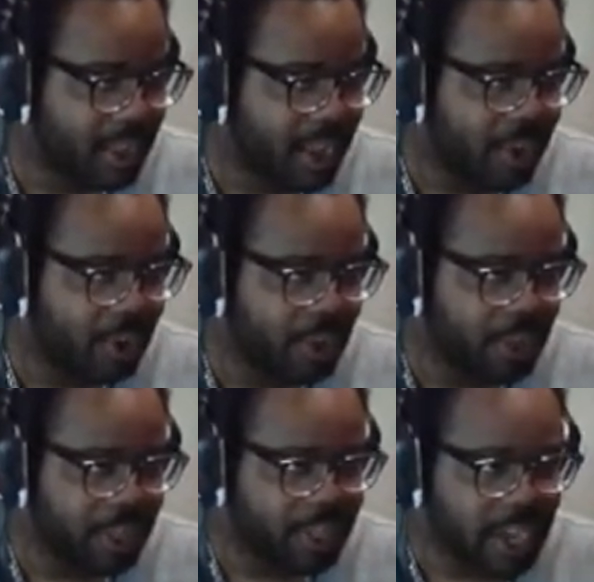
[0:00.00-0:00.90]
I don't
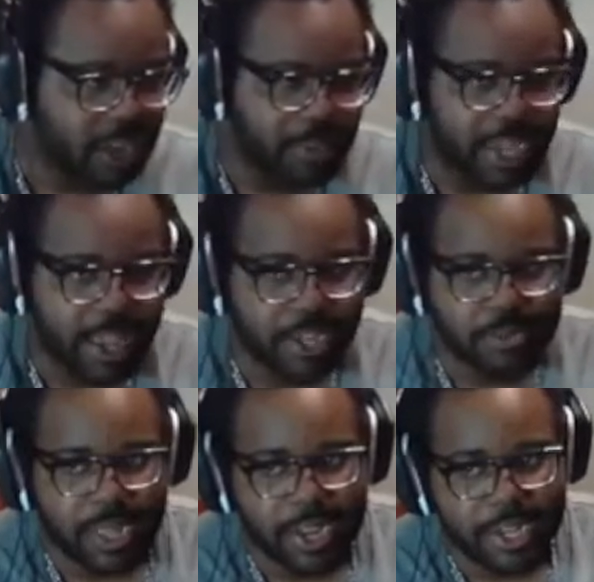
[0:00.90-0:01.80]
know the exact
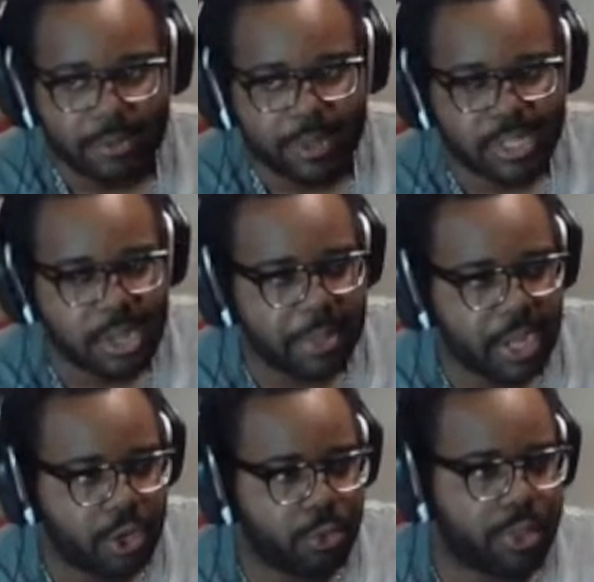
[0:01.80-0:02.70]
mechanics behind it, but something
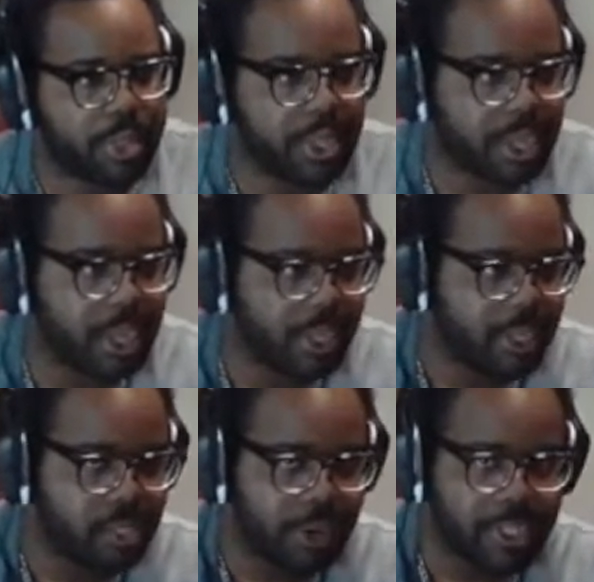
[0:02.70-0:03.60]
to do with the
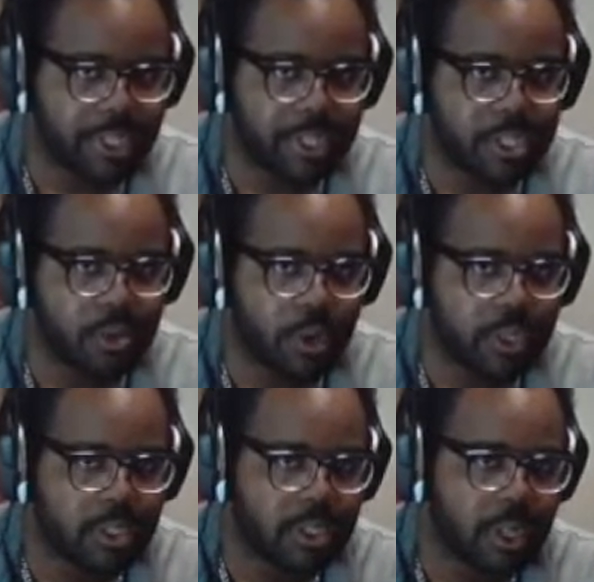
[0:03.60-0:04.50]
Cutlass raising his
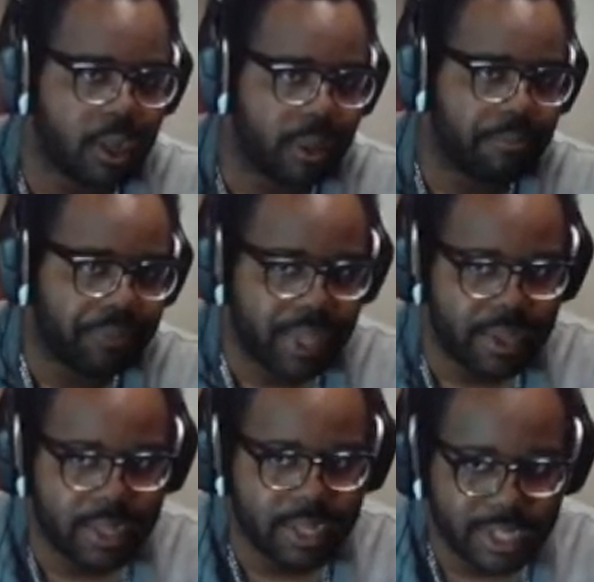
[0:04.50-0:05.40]
swords
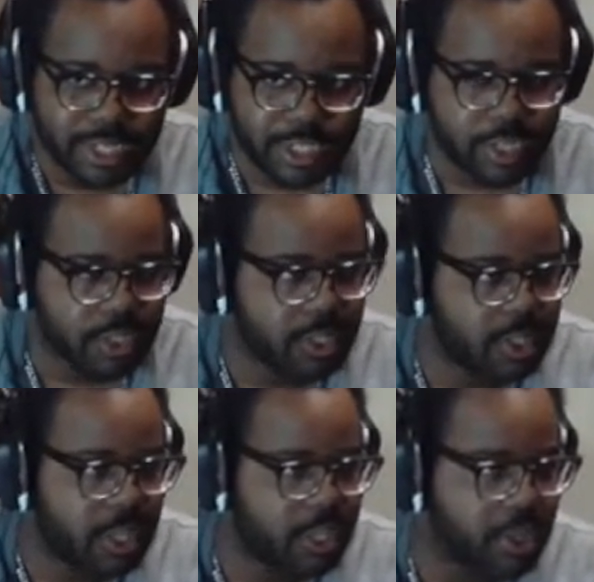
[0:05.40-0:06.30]
changes
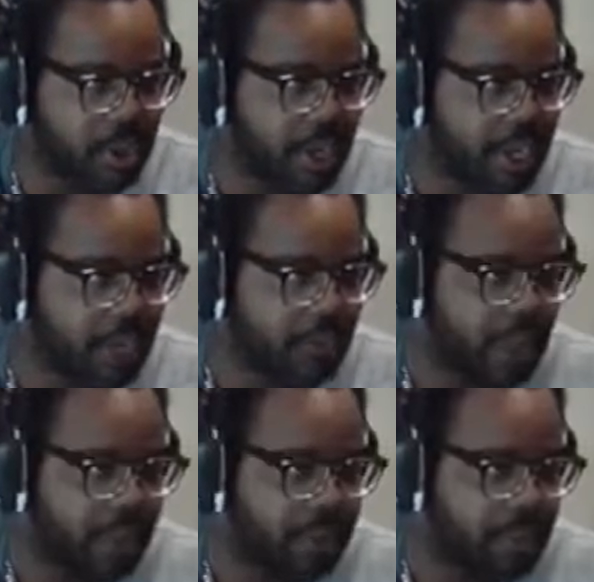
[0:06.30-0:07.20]
certain ID
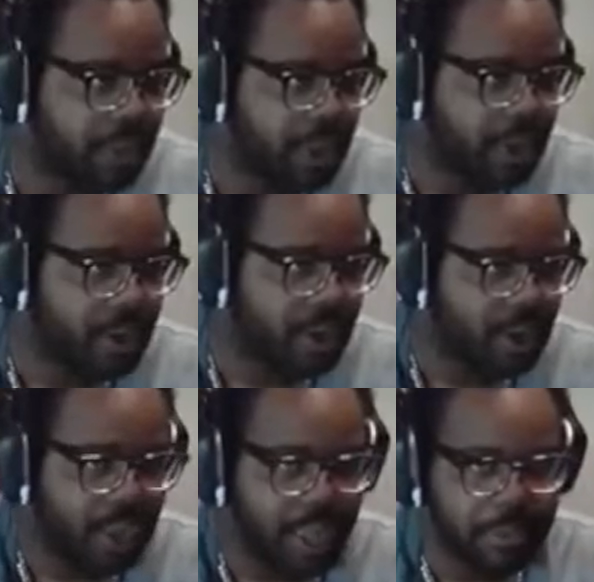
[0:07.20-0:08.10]
values. But
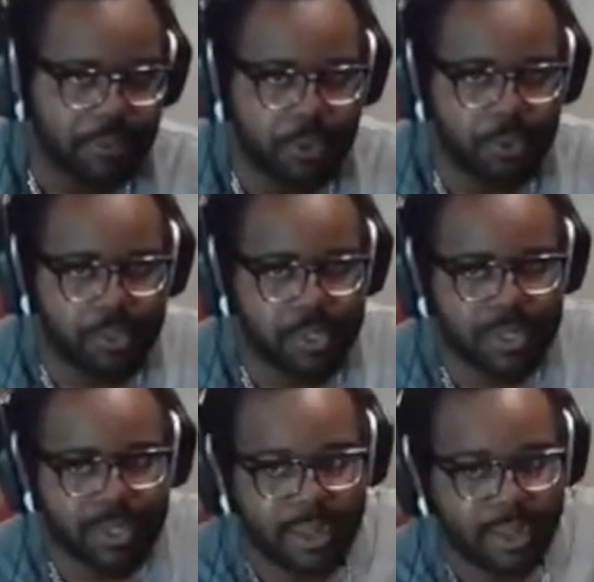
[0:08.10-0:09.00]
if you
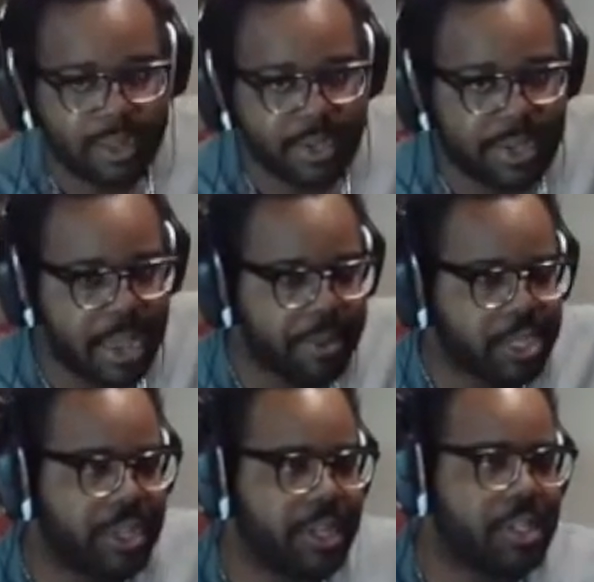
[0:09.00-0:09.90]

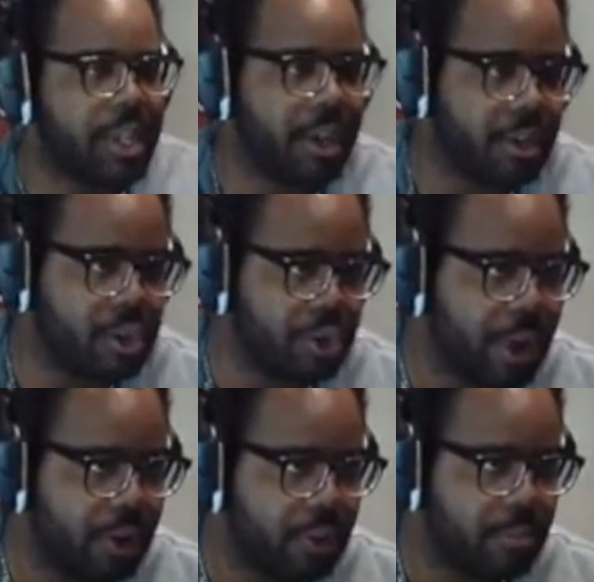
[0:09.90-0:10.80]
damage Dixie and shoot
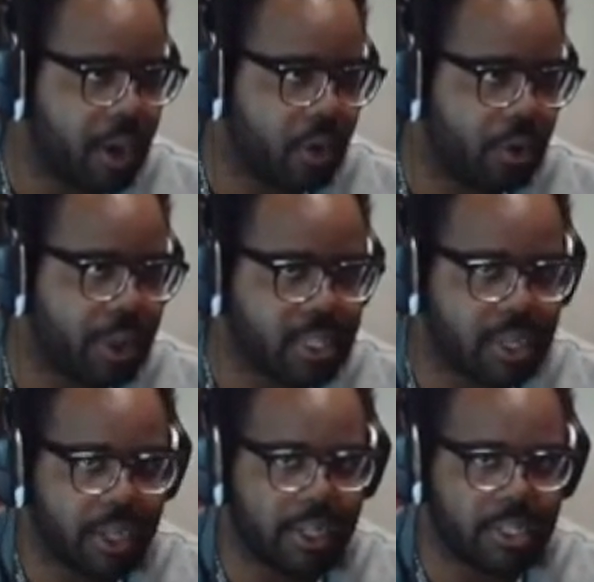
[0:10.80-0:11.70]
out of the barrel as
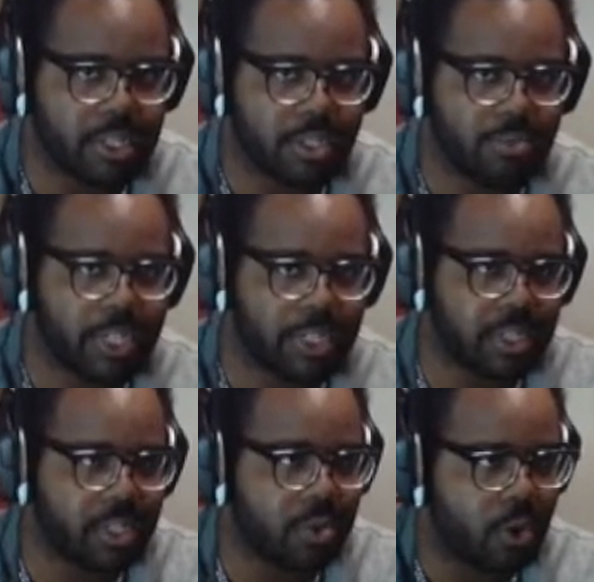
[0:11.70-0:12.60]
Cutlass is
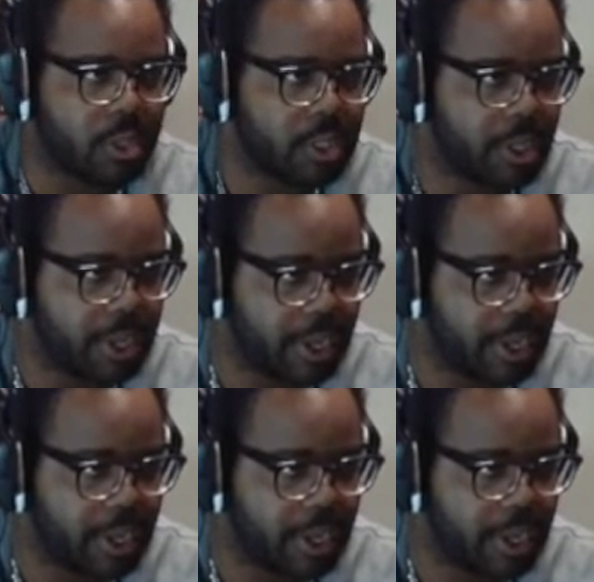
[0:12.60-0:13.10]
raising his swords,